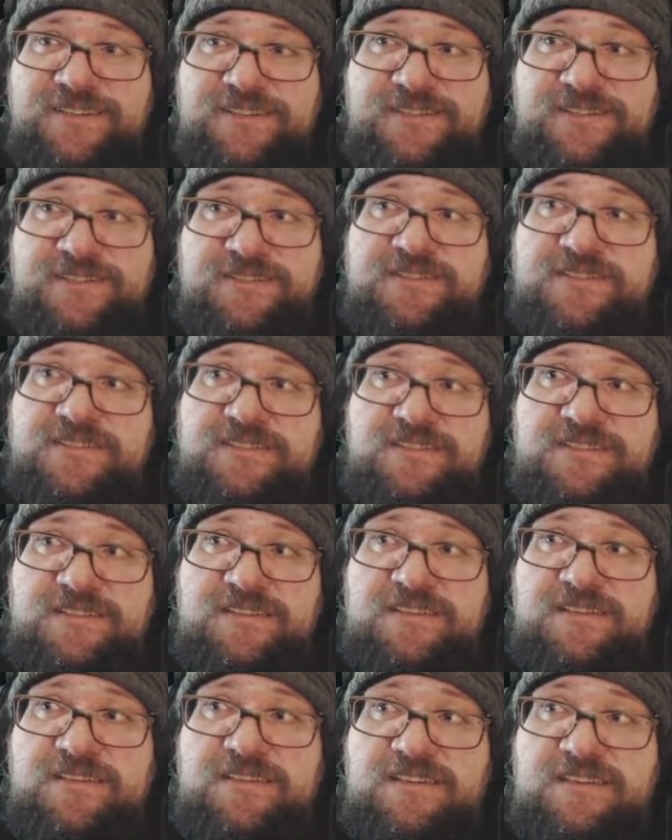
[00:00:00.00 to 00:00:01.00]

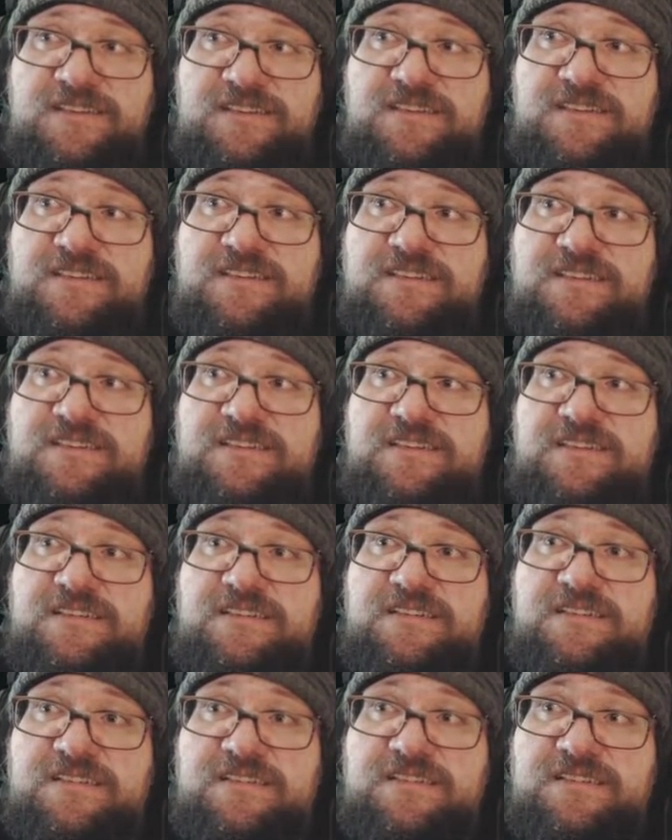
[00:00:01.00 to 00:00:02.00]

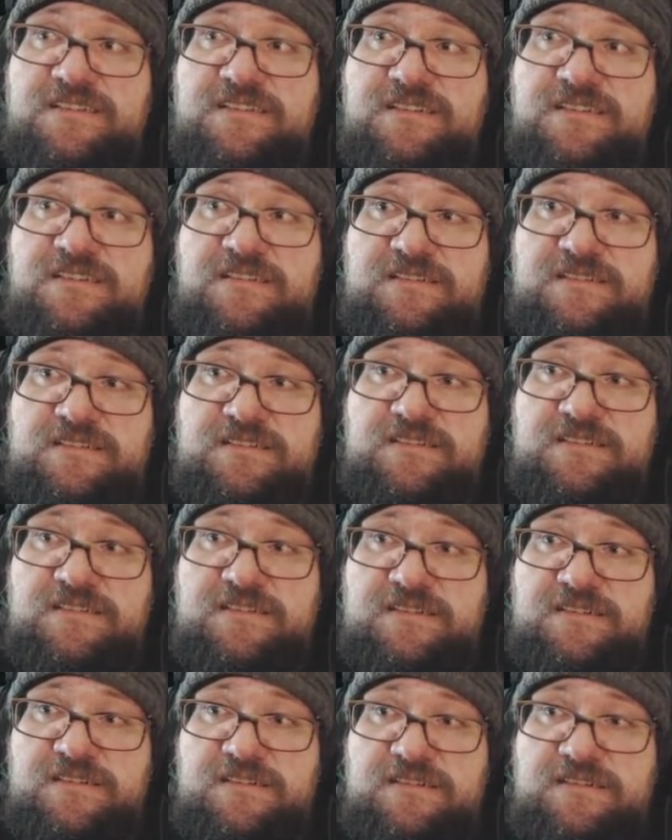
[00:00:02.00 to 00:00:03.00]

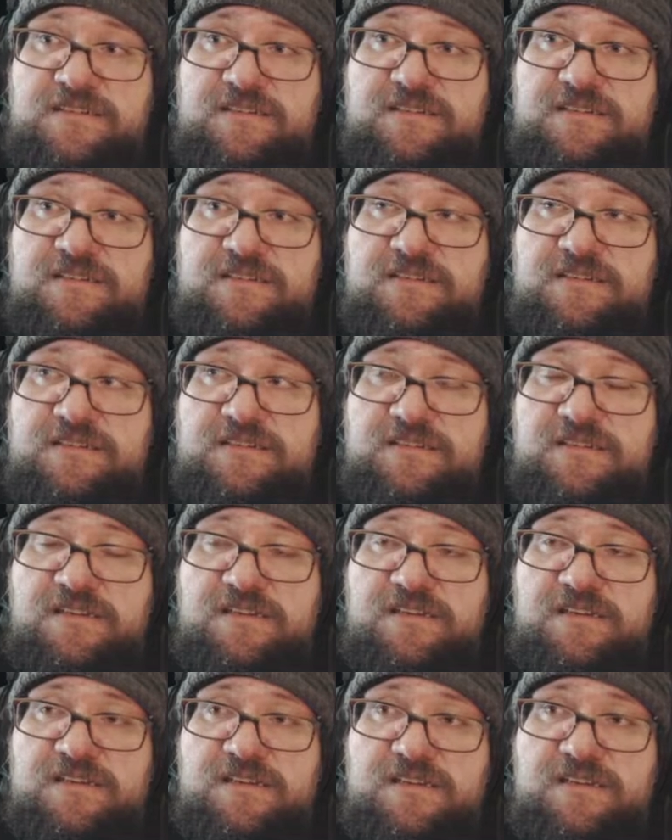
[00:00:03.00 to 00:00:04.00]

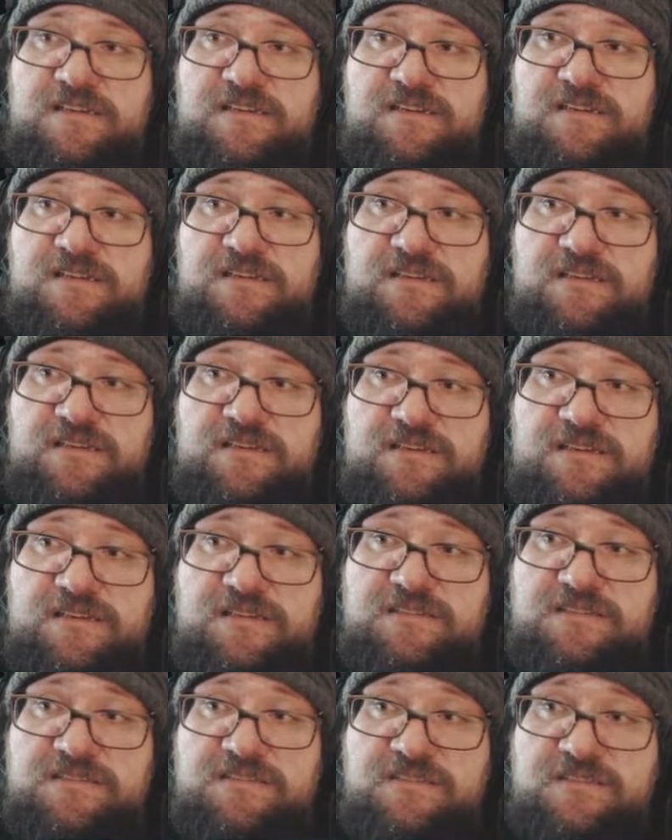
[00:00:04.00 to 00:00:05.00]

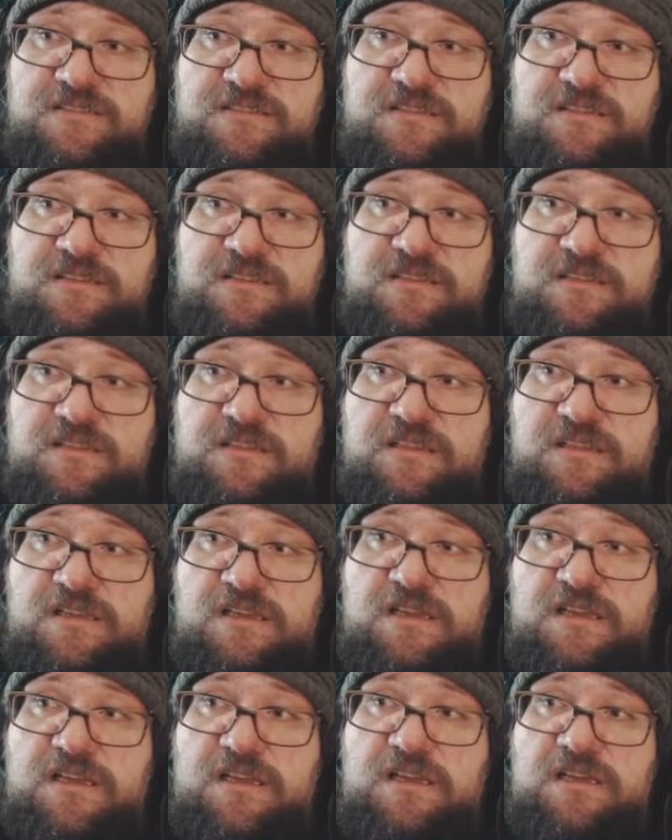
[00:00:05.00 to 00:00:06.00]

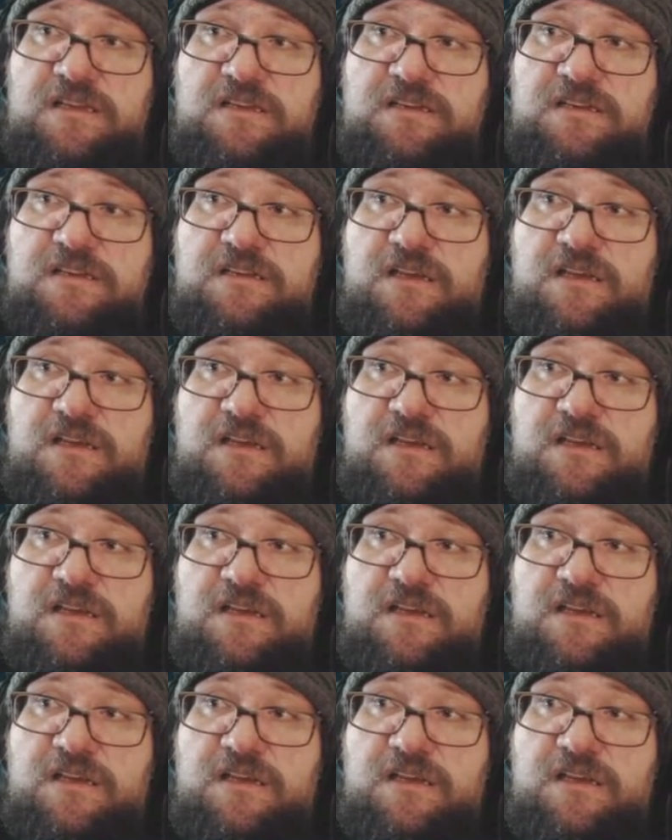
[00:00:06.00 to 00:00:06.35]
The person shown says nothing.